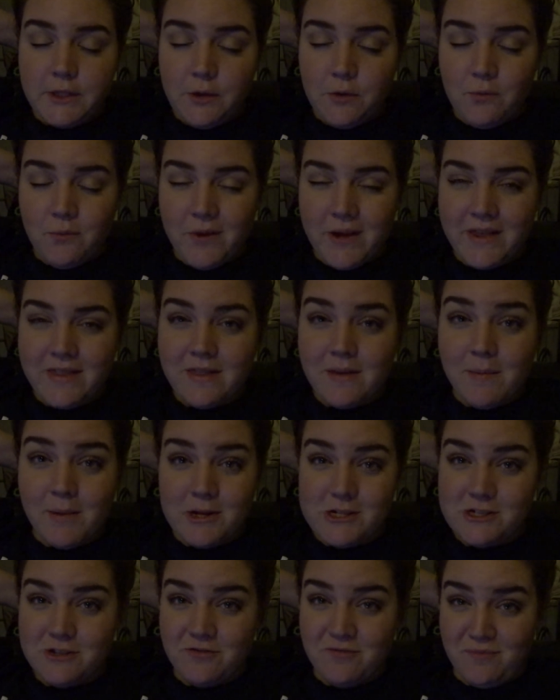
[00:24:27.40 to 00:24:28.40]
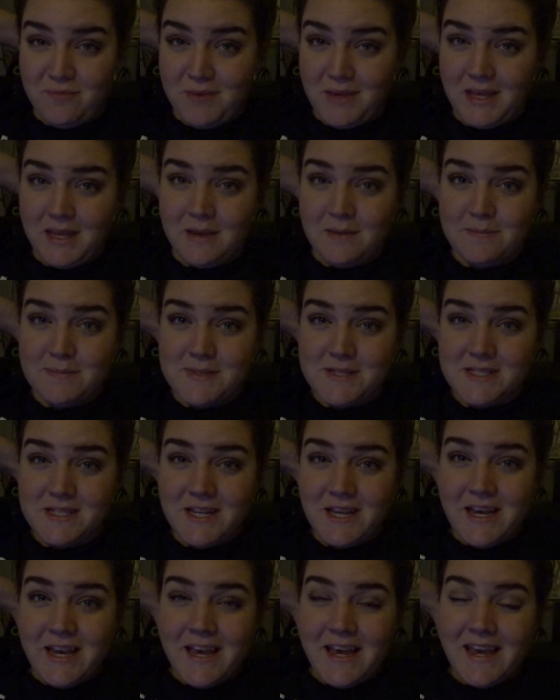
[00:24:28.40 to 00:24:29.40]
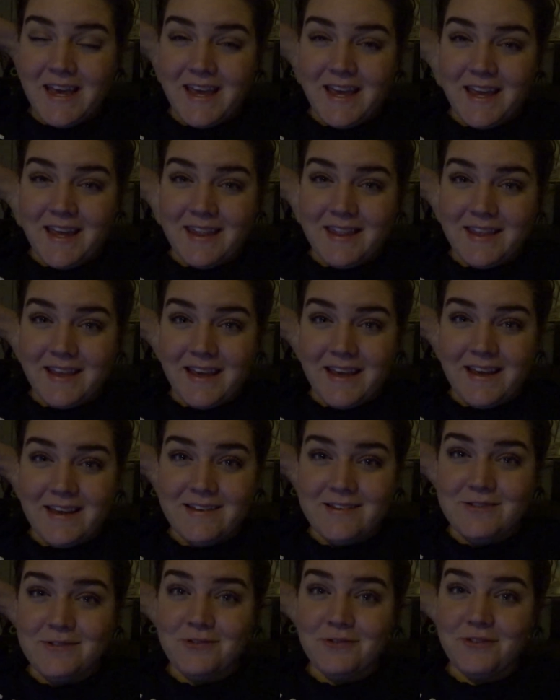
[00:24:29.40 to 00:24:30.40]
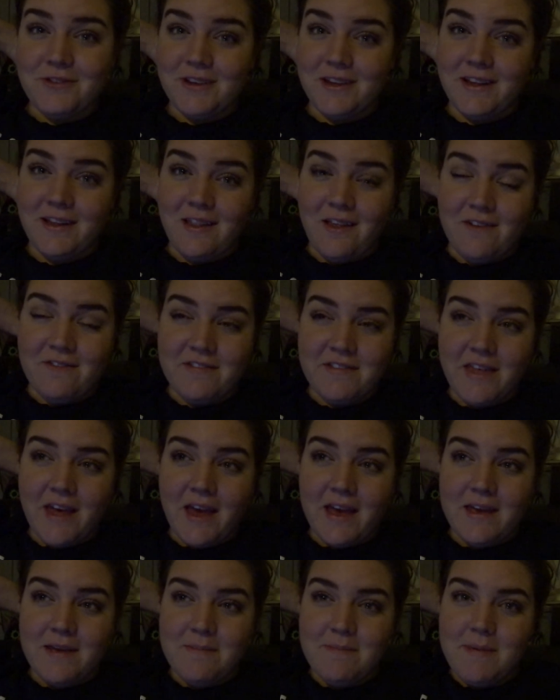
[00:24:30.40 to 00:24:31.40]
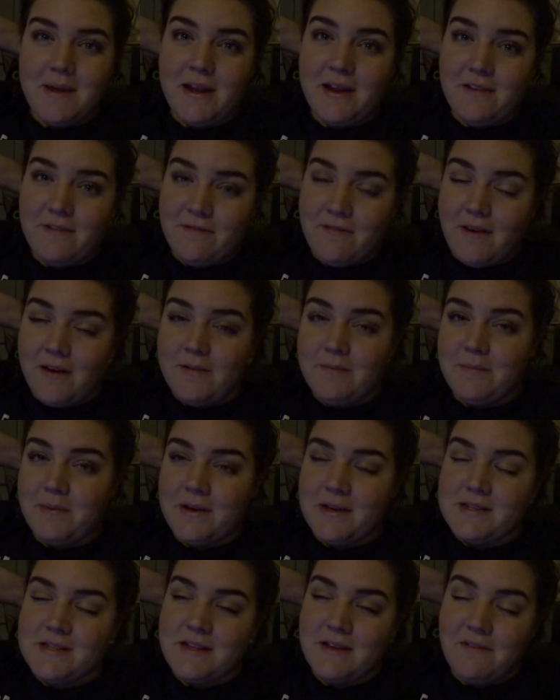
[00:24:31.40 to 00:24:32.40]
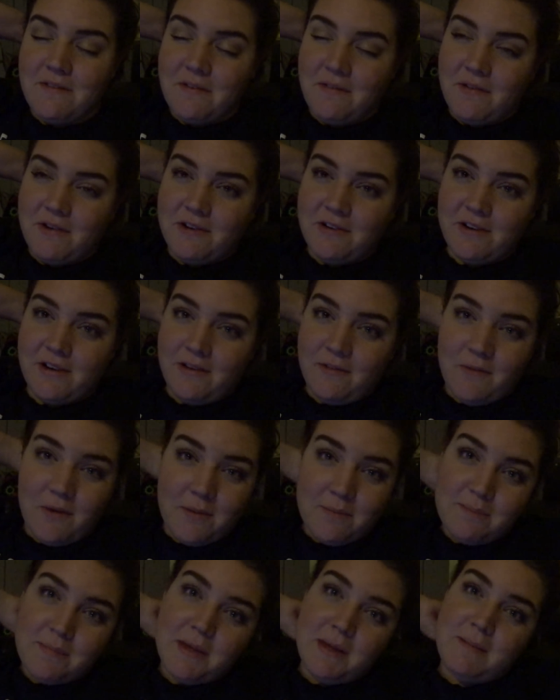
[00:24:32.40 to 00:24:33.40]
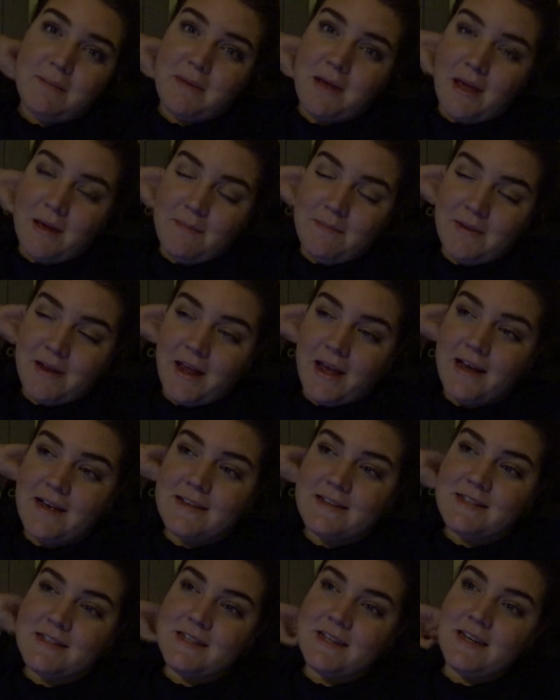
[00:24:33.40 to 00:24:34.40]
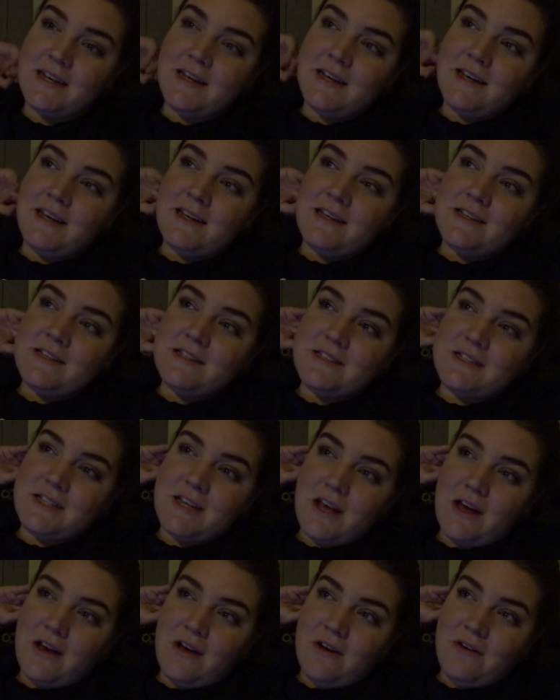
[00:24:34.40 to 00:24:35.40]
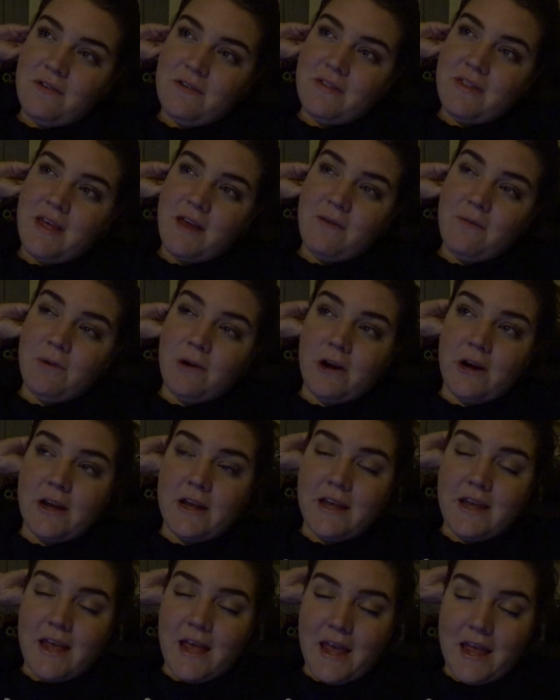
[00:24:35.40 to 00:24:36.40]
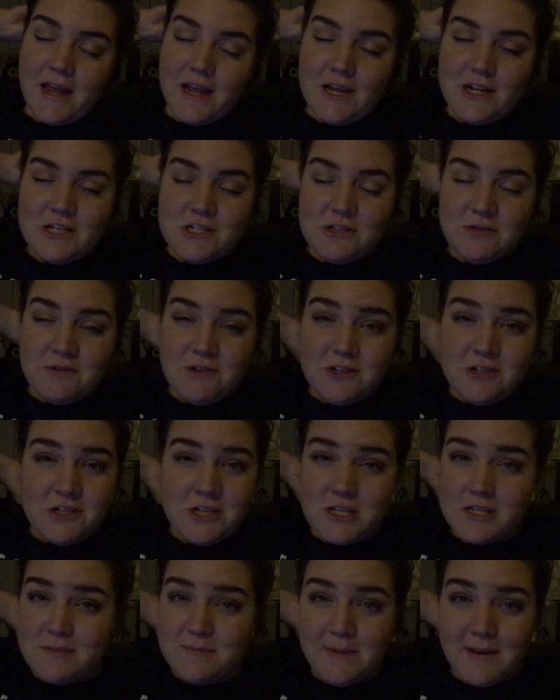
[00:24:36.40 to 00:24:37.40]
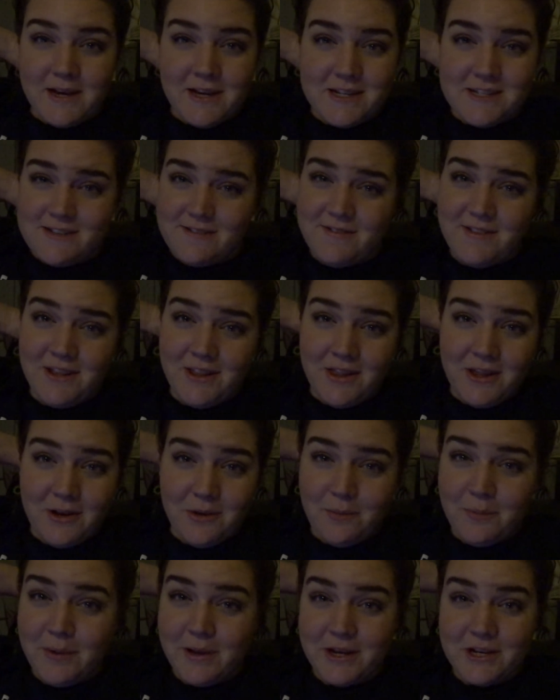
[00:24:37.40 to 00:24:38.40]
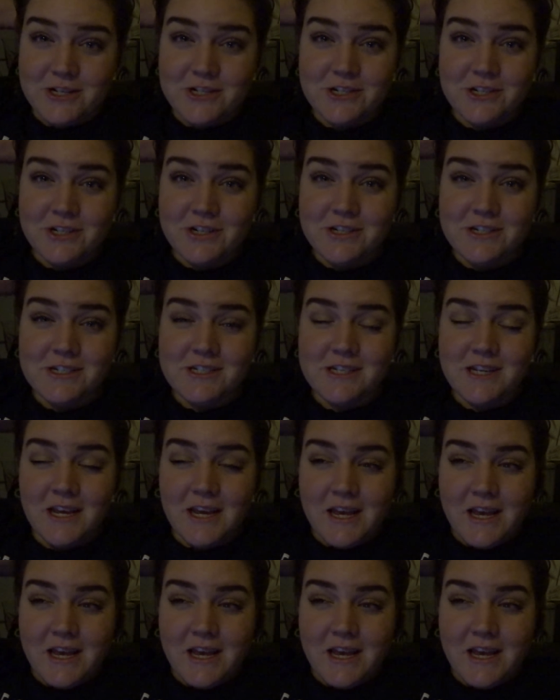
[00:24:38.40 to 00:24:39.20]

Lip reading: with a bunch of memes, and the kids really loved that. It made it fun because they were wondering what meme came next. So they were engaged just because of the little pictures,